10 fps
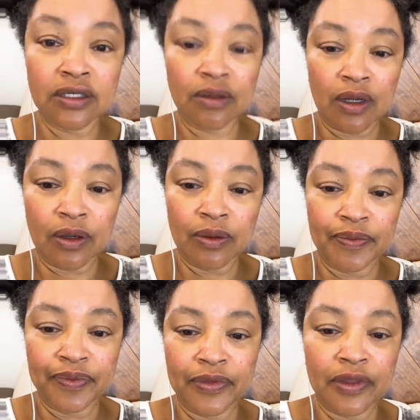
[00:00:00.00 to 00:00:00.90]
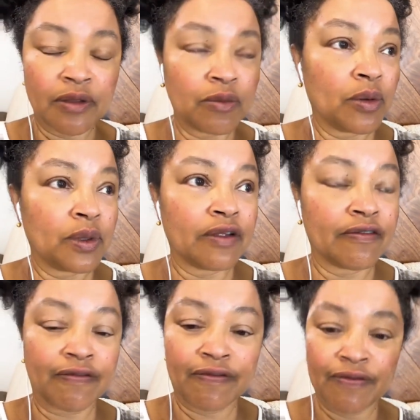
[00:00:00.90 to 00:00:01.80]
starting at 0,
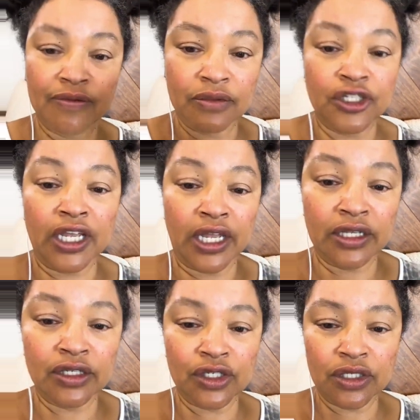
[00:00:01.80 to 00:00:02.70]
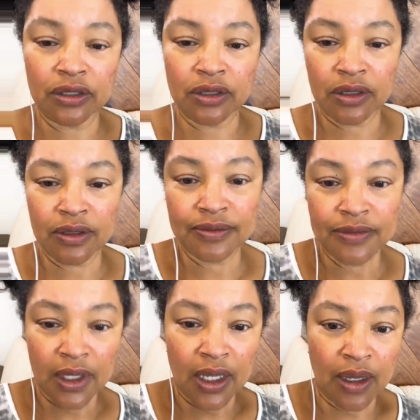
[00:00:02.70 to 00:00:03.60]
the moment of
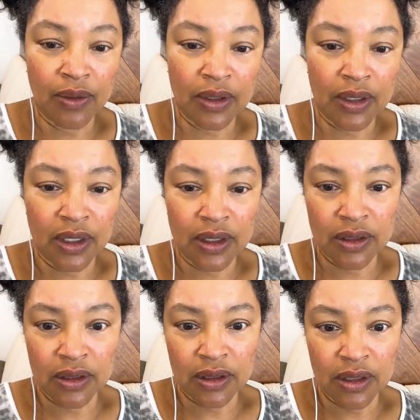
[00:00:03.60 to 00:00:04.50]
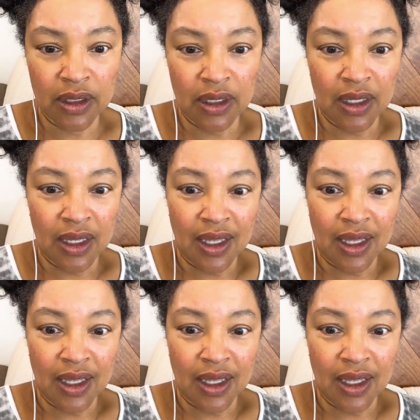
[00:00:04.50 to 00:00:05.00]
change. I would no,